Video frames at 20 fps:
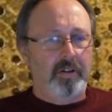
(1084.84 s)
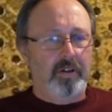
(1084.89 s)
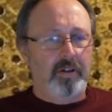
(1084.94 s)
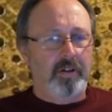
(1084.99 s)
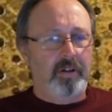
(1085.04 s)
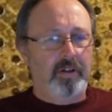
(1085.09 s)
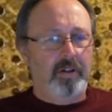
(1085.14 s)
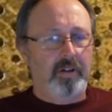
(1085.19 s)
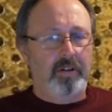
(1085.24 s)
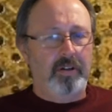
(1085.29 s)

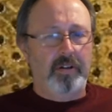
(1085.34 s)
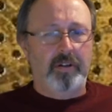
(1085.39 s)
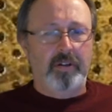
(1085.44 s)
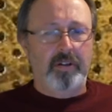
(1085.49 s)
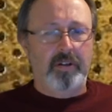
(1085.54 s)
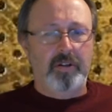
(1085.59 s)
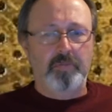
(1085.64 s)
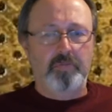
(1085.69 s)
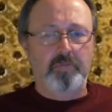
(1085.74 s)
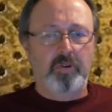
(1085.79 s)

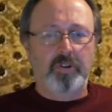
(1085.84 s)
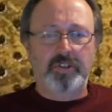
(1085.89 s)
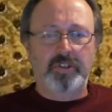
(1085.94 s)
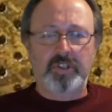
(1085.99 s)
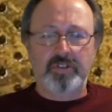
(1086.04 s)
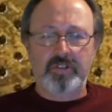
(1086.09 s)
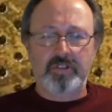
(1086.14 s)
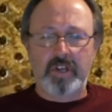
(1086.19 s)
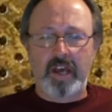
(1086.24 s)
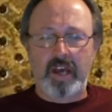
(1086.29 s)
You brought
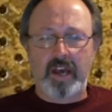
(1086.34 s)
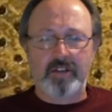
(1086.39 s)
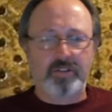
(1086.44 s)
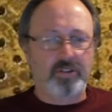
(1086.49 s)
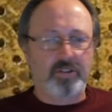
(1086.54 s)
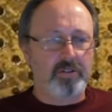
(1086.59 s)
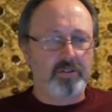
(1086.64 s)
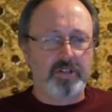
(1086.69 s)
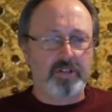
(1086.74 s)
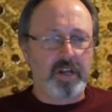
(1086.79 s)
this
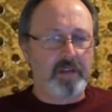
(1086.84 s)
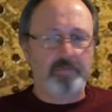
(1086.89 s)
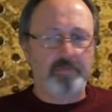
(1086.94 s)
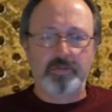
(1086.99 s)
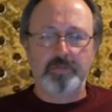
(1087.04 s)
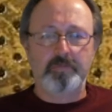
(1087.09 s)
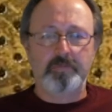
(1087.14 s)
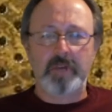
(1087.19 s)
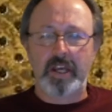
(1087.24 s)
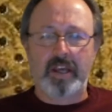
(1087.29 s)
catcher,
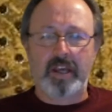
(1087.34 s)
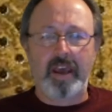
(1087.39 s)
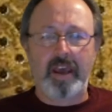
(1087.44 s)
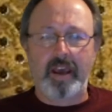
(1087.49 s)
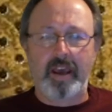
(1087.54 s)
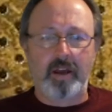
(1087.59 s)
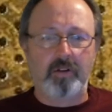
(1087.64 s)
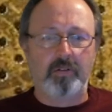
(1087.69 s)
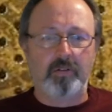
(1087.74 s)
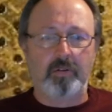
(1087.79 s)
James
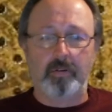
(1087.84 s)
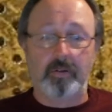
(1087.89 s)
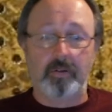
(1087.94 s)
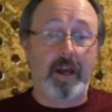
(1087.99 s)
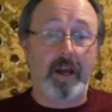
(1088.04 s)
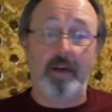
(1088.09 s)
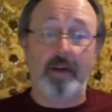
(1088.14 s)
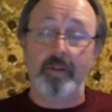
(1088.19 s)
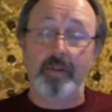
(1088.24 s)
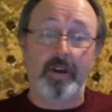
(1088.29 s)
McCann, or
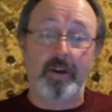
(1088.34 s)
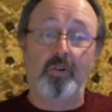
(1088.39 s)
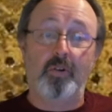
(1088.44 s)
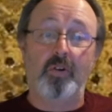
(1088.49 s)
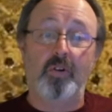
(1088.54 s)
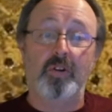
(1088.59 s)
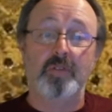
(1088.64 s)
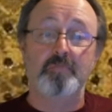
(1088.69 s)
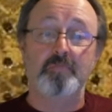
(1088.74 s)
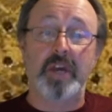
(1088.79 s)
now they
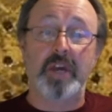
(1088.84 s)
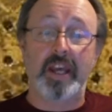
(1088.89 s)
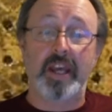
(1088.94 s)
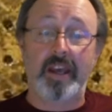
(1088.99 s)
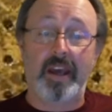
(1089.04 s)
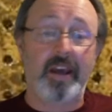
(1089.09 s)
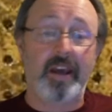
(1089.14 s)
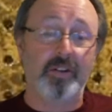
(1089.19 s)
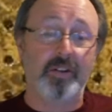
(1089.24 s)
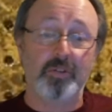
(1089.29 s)
call him
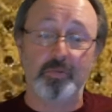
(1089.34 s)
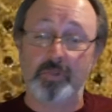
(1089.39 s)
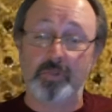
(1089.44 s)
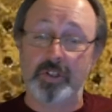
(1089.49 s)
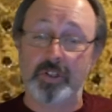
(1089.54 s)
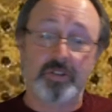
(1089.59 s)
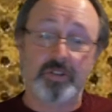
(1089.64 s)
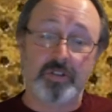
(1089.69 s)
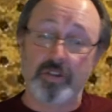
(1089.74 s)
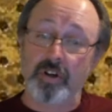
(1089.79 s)
McCant,
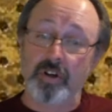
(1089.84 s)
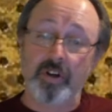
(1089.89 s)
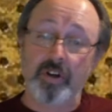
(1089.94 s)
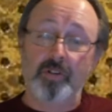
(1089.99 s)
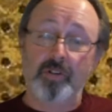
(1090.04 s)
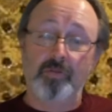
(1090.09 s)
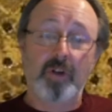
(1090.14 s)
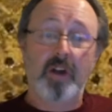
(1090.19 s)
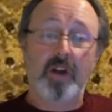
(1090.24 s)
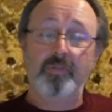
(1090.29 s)
which
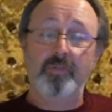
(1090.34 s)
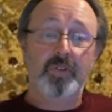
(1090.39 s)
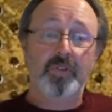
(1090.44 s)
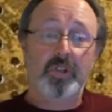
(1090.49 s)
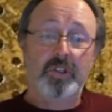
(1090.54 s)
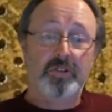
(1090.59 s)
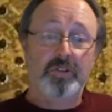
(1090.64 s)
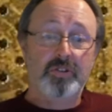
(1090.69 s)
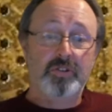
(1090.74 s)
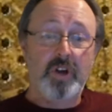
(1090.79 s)

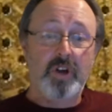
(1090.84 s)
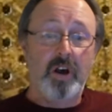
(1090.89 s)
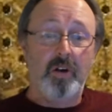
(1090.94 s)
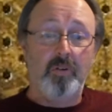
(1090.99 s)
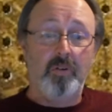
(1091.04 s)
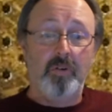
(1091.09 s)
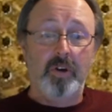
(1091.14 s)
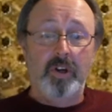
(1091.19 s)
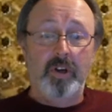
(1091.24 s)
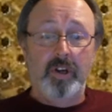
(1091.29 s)
rightfully
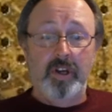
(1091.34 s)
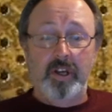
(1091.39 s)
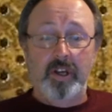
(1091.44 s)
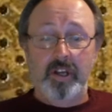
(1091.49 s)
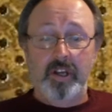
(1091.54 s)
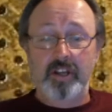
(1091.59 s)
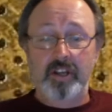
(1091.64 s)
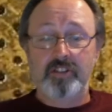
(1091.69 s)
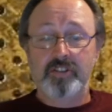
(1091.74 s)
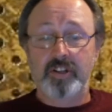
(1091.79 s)
so.
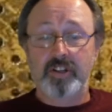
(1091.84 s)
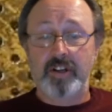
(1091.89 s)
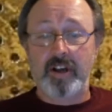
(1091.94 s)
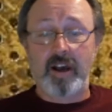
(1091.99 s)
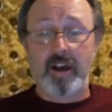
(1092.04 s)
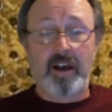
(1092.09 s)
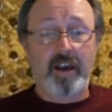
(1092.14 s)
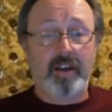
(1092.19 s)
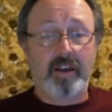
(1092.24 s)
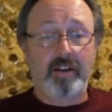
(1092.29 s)
Here's a
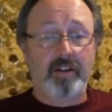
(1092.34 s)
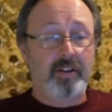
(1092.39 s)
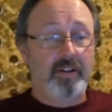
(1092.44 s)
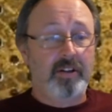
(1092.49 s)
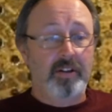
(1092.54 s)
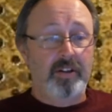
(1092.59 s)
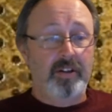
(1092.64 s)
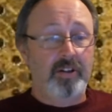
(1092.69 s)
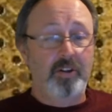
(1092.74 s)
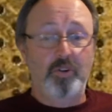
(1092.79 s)
guy
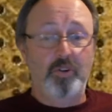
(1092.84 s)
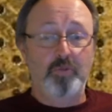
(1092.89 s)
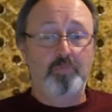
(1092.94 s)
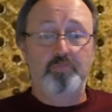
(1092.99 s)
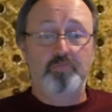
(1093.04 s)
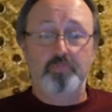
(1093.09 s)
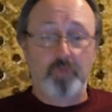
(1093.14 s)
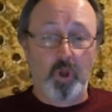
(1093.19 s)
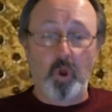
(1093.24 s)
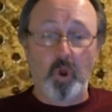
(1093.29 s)
who
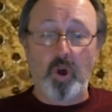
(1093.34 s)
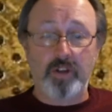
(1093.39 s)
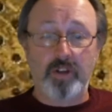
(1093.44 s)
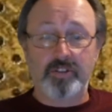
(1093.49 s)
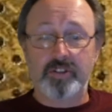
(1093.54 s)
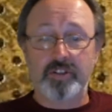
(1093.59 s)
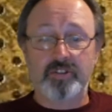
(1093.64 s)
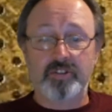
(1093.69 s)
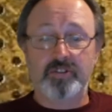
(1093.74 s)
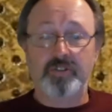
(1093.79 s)

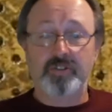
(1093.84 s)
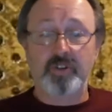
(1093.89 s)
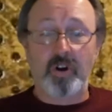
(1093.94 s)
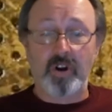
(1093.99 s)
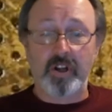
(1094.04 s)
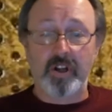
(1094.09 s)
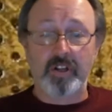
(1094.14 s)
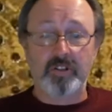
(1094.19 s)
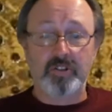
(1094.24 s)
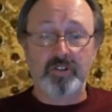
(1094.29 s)
lost his
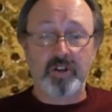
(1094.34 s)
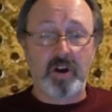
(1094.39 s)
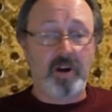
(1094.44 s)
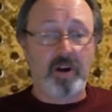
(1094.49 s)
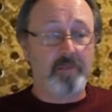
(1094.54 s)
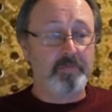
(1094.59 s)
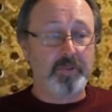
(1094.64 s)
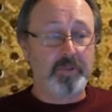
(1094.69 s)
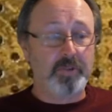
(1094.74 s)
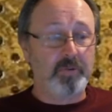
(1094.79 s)
starting
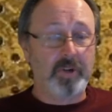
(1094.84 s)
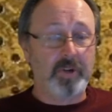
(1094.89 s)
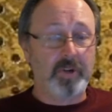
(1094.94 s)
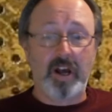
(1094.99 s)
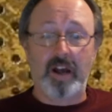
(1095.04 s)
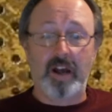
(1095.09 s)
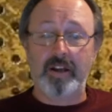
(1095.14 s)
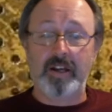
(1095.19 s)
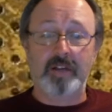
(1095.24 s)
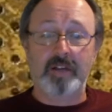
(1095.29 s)
job to
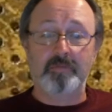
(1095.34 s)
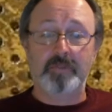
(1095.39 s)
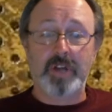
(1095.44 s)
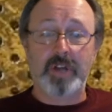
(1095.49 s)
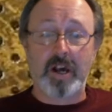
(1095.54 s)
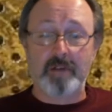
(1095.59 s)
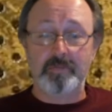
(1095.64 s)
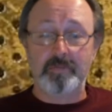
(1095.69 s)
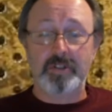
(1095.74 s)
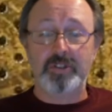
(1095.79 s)
a guy named
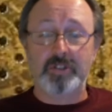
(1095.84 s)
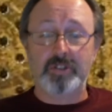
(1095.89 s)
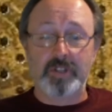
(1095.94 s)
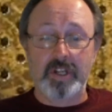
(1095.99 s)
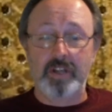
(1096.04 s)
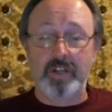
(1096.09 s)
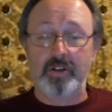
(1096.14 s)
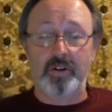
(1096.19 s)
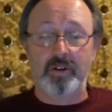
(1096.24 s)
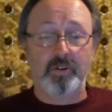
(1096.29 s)
Thomas
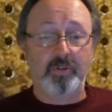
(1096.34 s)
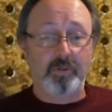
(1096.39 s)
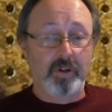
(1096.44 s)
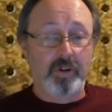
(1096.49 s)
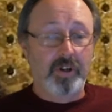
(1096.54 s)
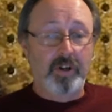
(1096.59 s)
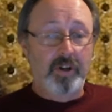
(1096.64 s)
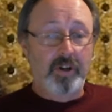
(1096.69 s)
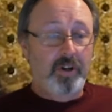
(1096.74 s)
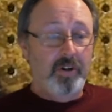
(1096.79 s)
Nito,
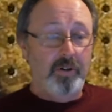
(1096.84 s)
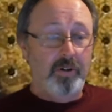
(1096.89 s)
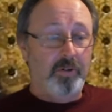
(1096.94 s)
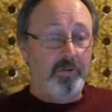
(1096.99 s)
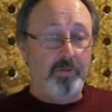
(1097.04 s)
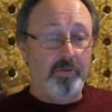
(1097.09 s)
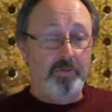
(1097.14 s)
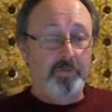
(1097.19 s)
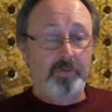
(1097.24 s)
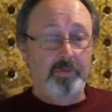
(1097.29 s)

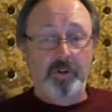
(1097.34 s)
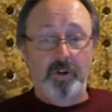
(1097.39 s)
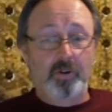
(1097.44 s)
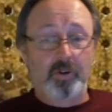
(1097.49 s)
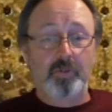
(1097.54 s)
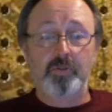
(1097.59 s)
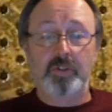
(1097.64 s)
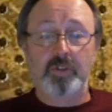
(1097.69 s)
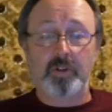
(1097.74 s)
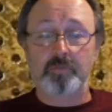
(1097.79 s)

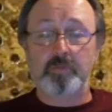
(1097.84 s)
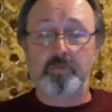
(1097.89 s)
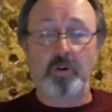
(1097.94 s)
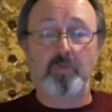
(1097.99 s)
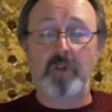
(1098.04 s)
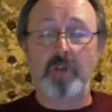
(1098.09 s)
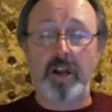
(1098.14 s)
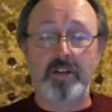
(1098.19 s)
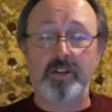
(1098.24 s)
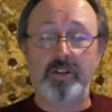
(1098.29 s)
who's a
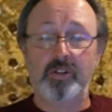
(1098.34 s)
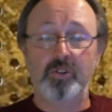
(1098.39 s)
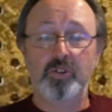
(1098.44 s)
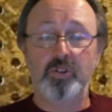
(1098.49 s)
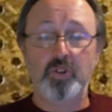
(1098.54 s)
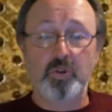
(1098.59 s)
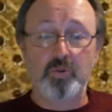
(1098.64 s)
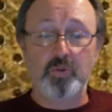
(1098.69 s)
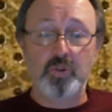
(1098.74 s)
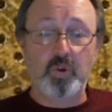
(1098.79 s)
perennial
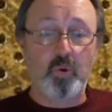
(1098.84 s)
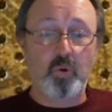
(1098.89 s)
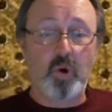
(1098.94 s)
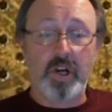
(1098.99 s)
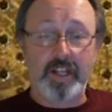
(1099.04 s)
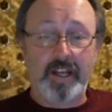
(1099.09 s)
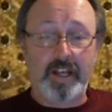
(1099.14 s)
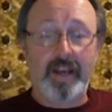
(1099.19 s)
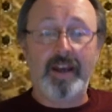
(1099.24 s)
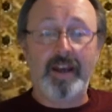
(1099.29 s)

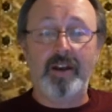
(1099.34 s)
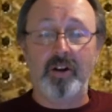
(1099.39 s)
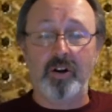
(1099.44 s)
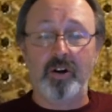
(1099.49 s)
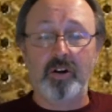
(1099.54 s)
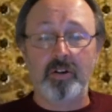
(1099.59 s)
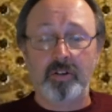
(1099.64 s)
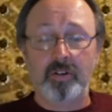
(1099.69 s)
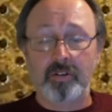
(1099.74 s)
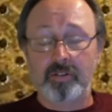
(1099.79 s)
220
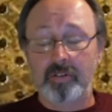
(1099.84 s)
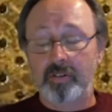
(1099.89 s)
hitter.